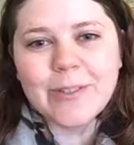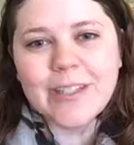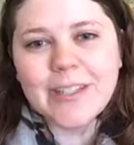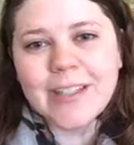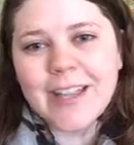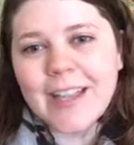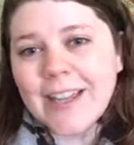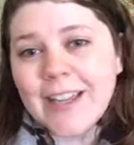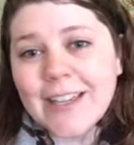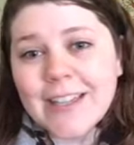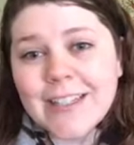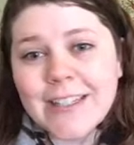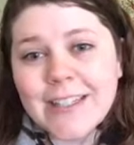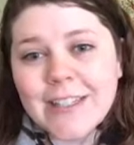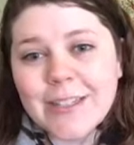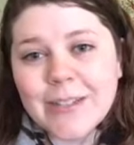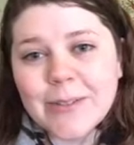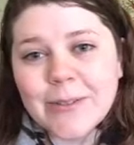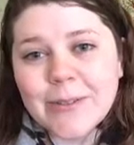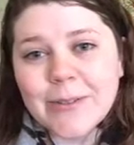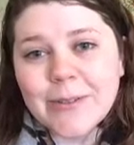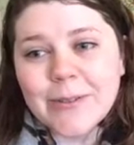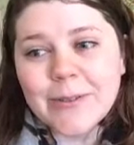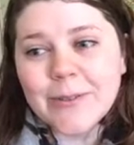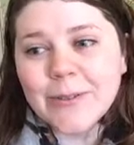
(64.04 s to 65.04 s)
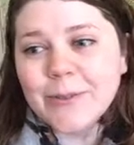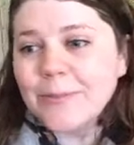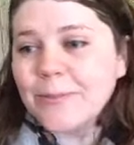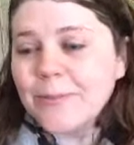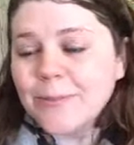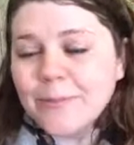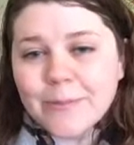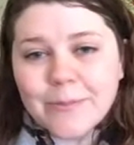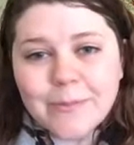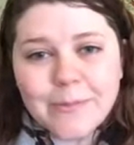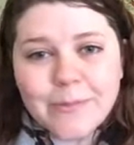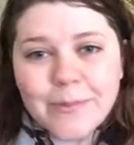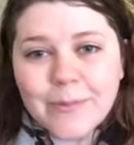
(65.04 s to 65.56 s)
would like to
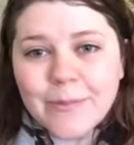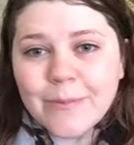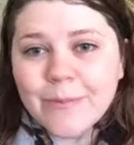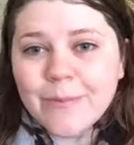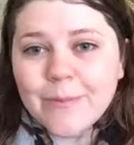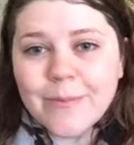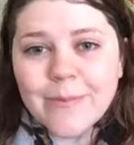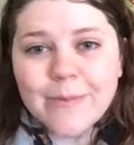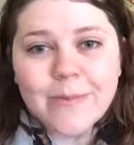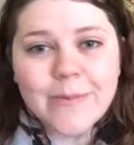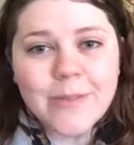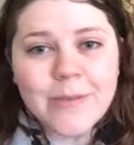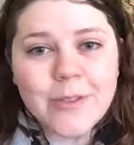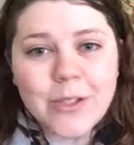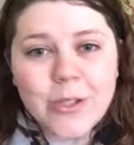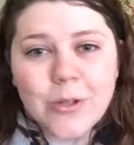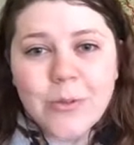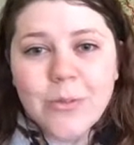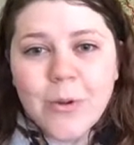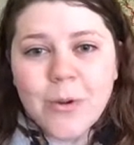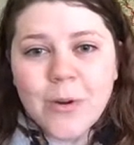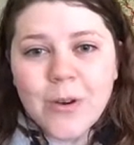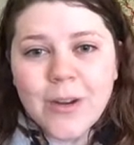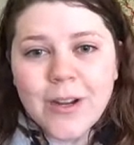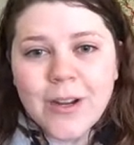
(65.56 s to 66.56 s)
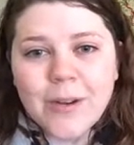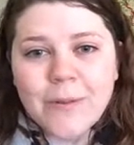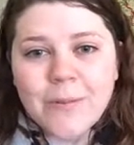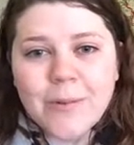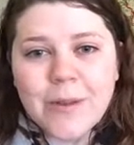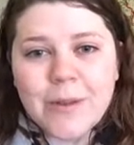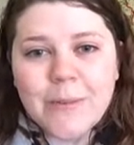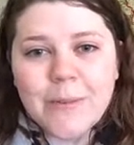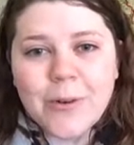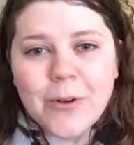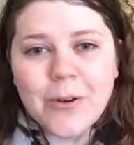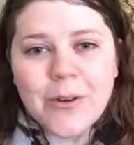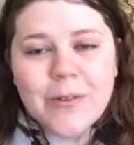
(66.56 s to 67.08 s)
do more,
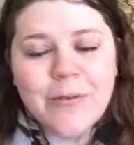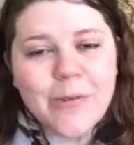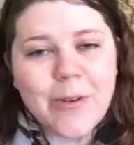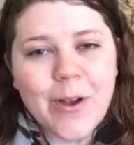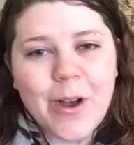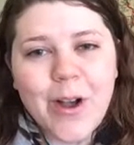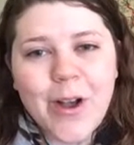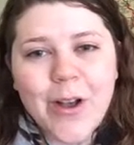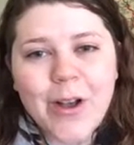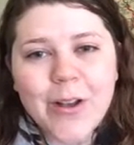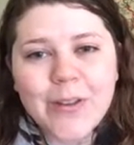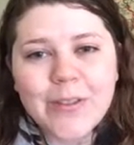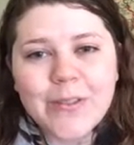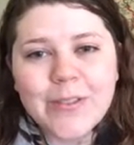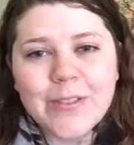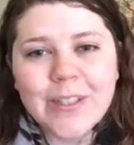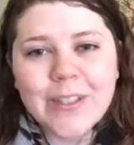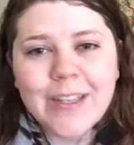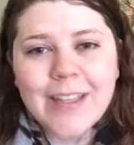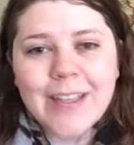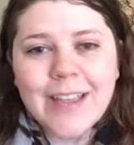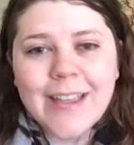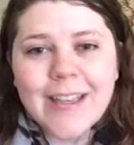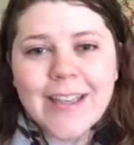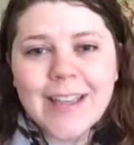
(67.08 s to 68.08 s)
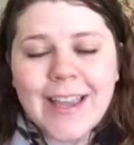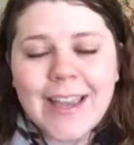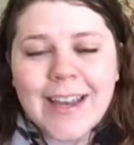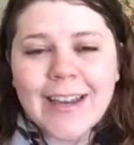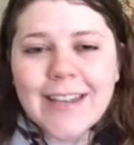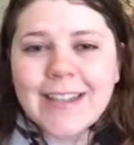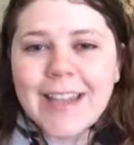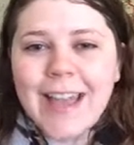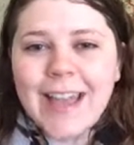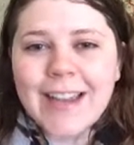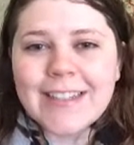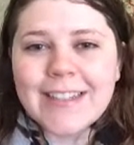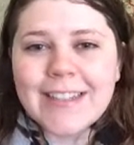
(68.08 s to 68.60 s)
be more involved, get
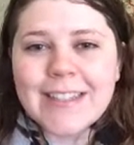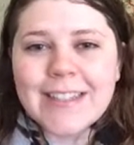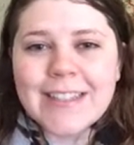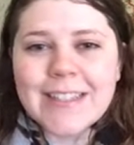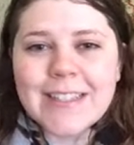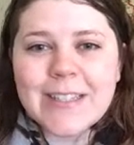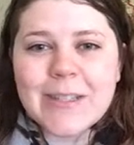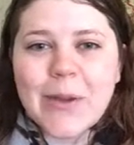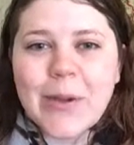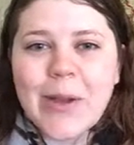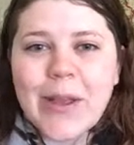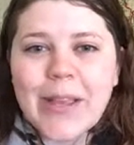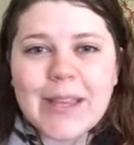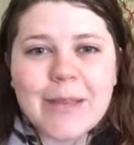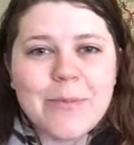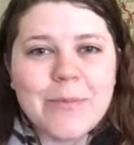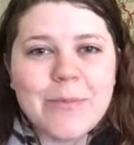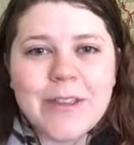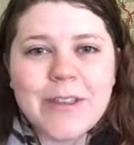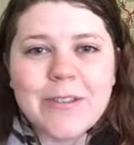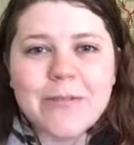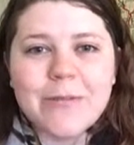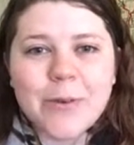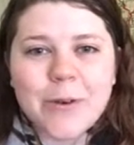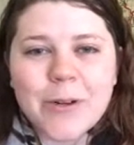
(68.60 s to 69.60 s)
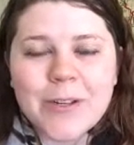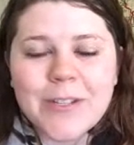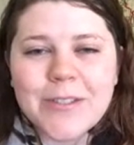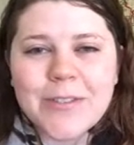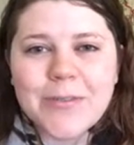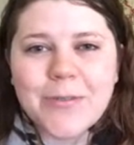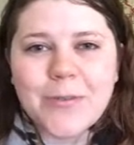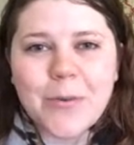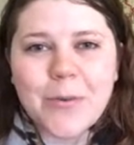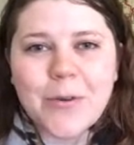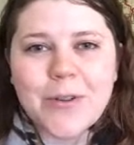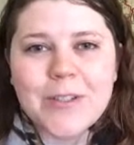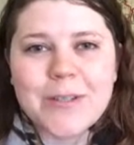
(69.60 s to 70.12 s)
elected so I can be a force
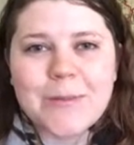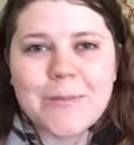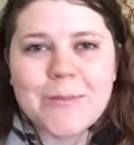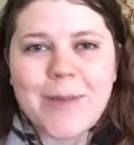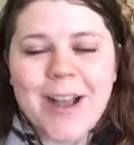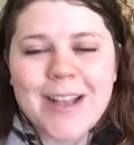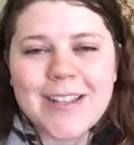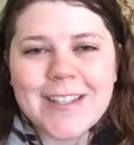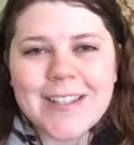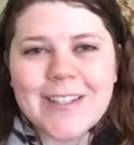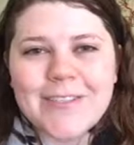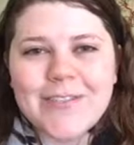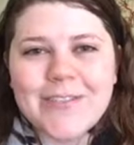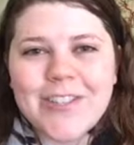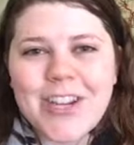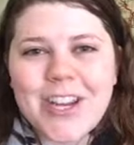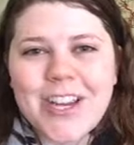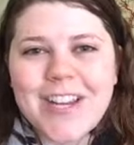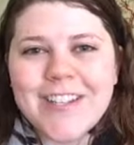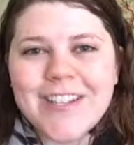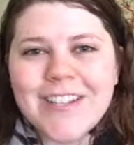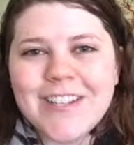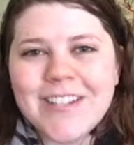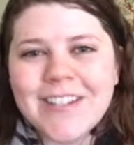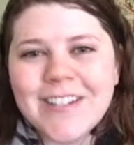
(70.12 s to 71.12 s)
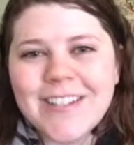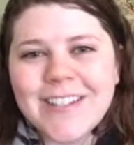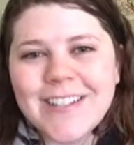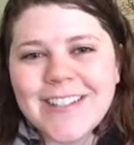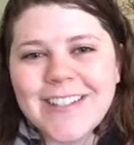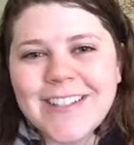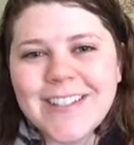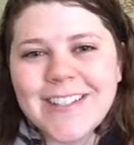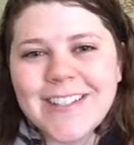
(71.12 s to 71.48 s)
for some positive change.